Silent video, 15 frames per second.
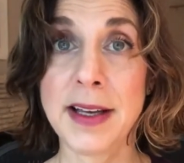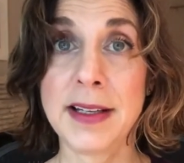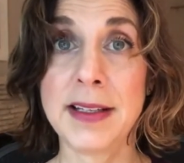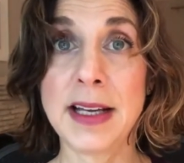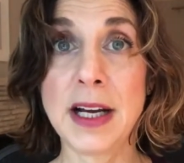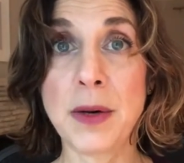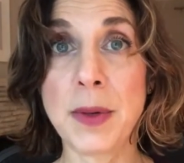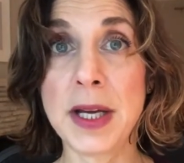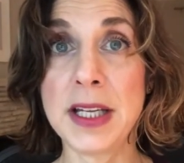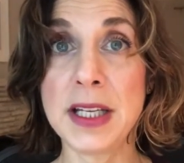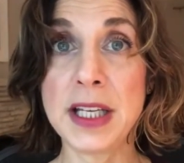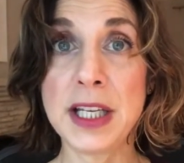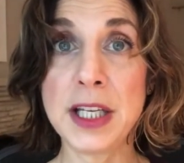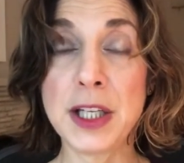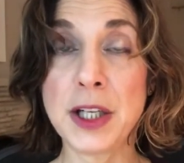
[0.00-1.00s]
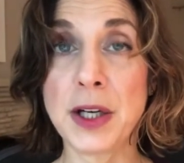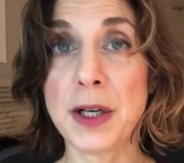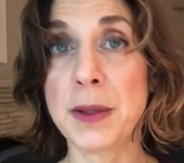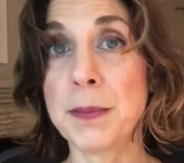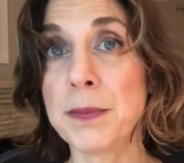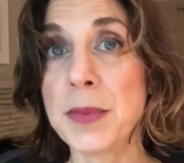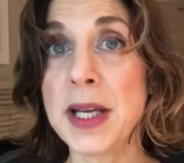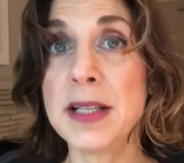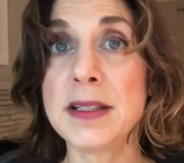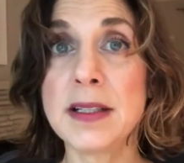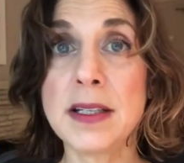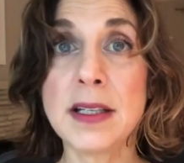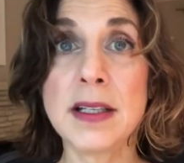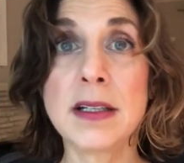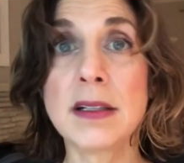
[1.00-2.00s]
Now, any
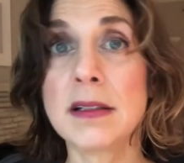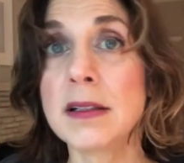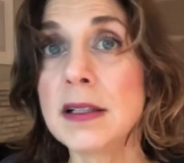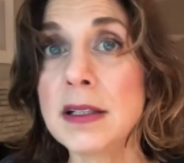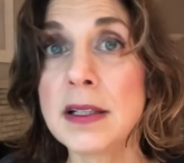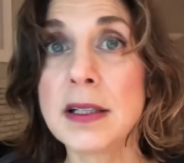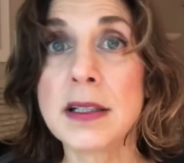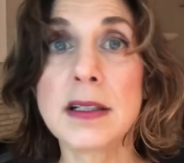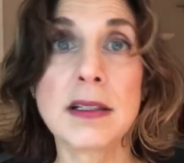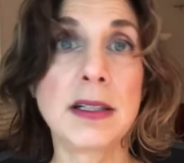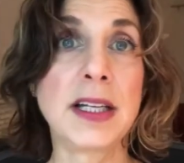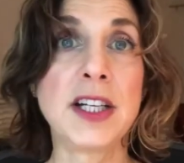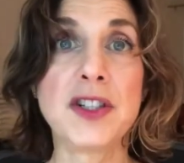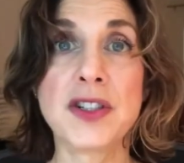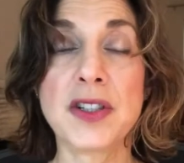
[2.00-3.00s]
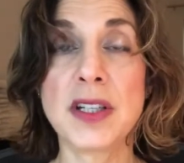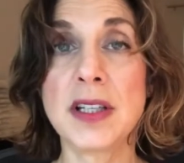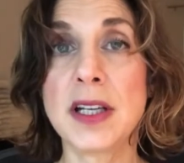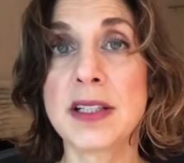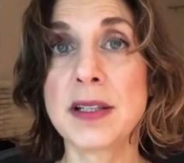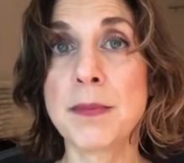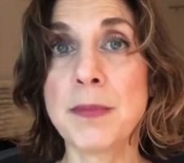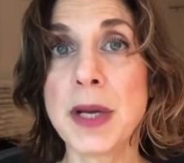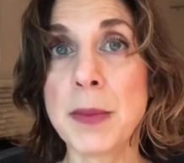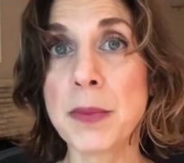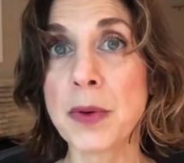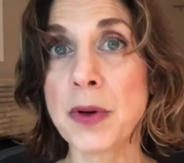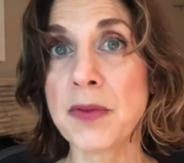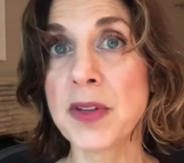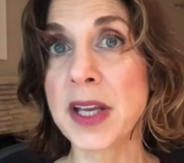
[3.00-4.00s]
entity, clinic, agency that's a
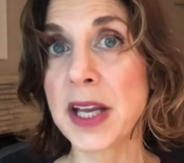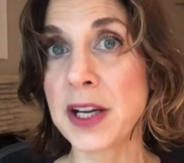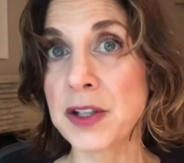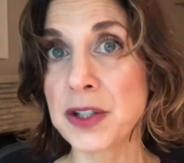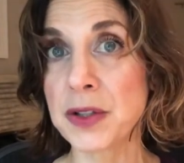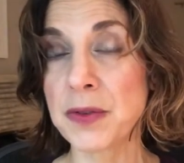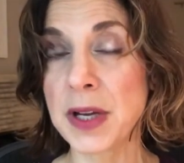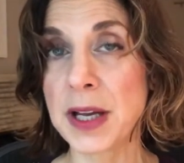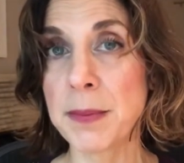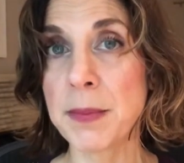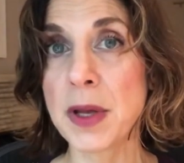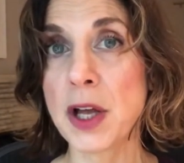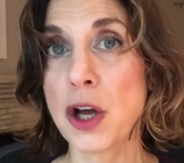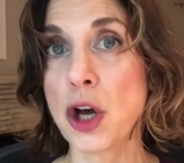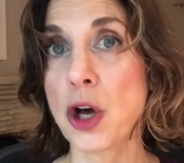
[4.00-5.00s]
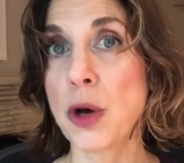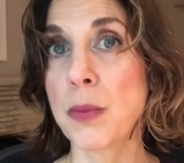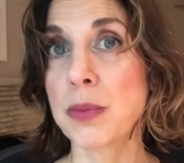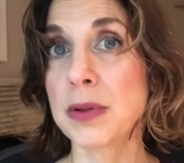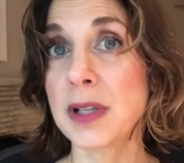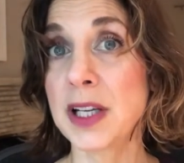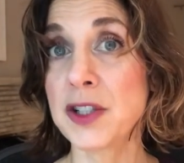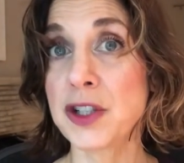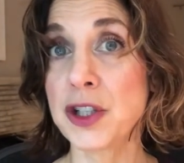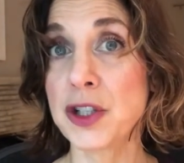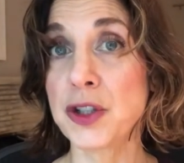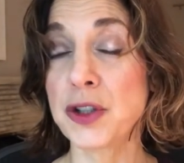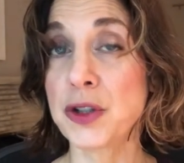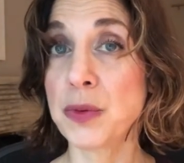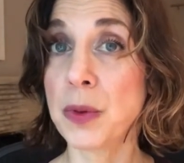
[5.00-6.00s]
member of the ASRM
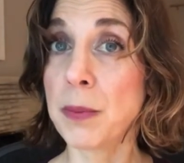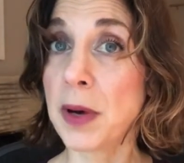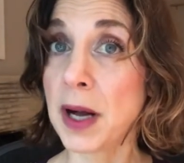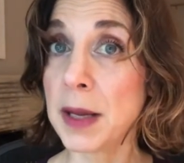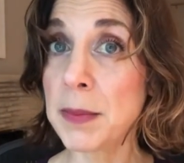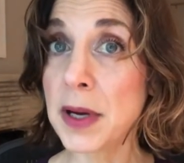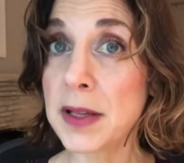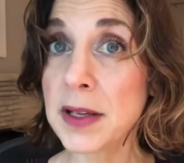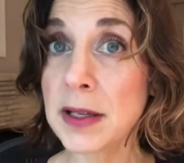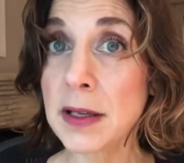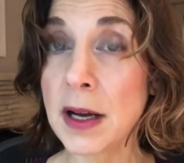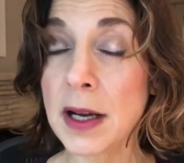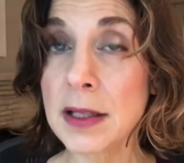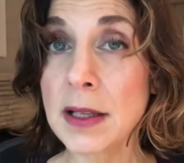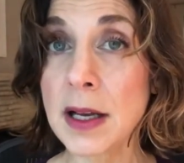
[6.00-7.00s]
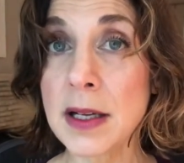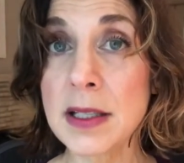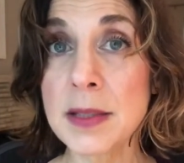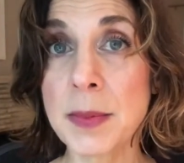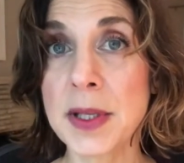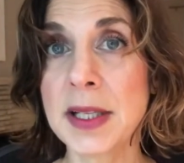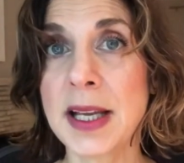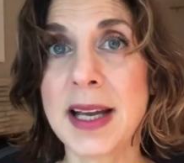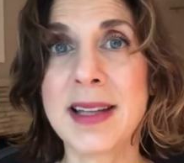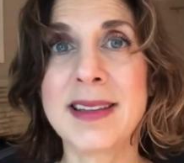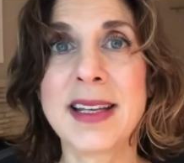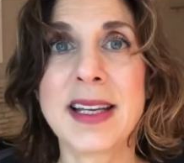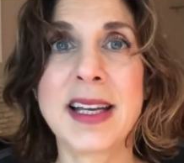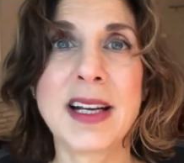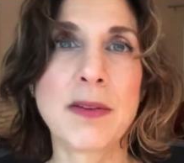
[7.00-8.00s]
pledges to abide by their guidelines, but again,
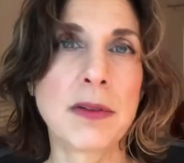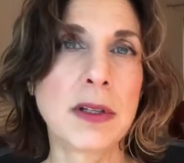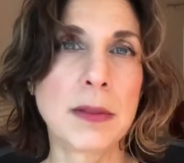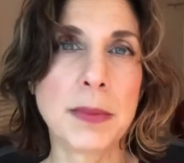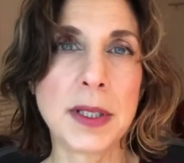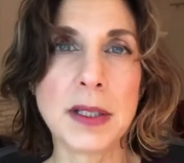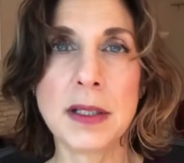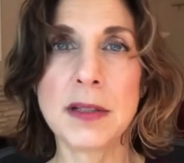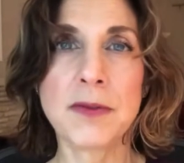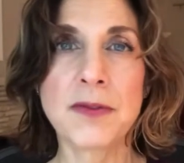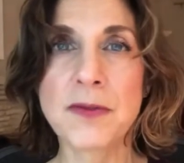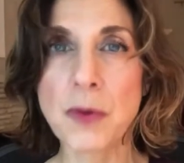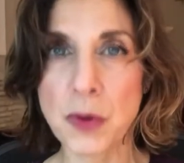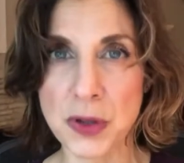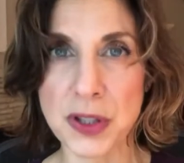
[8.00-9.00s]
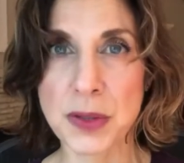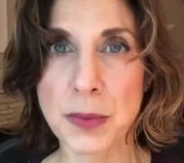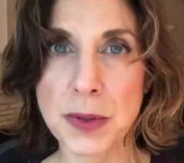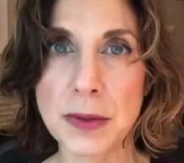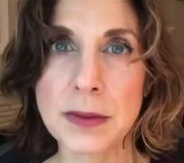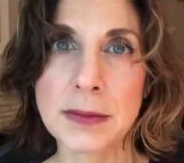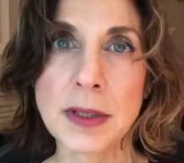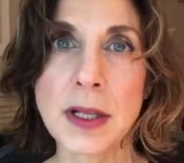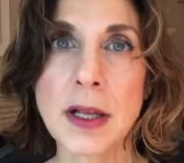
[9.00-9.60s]
they can't really be enforceable.